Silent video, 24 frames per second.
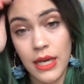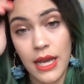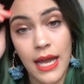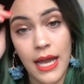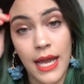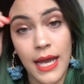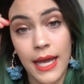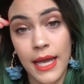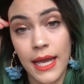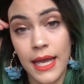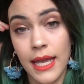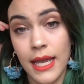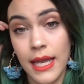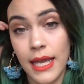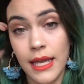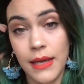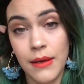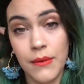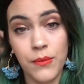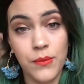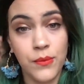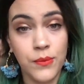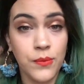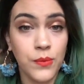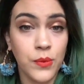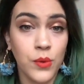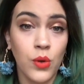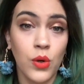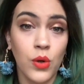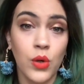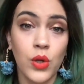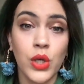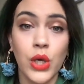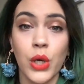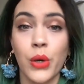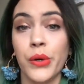I
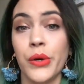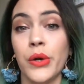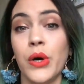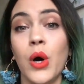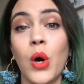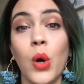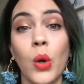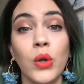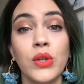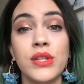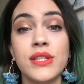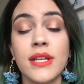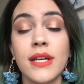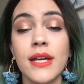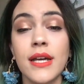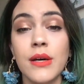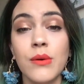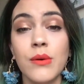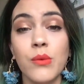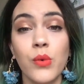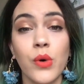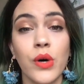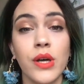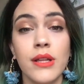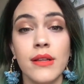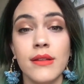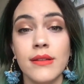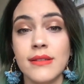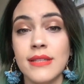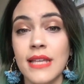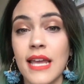will go to Ulta once